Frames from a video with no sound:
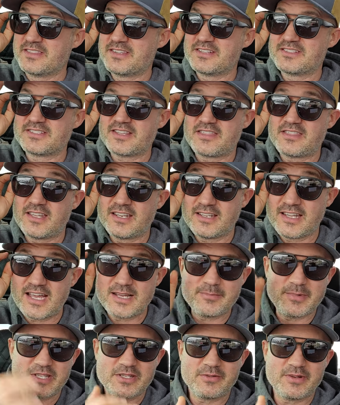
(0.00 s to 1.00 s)
there's a thin
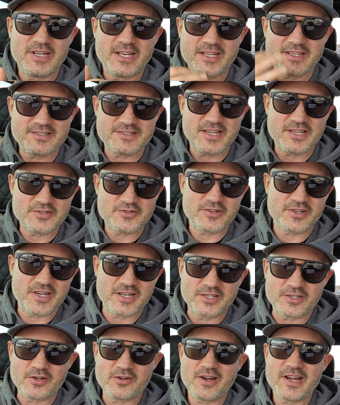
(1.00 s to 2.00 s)
line between eccentric
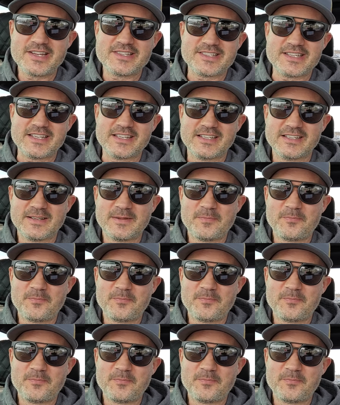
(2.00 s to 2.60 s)
and crazy.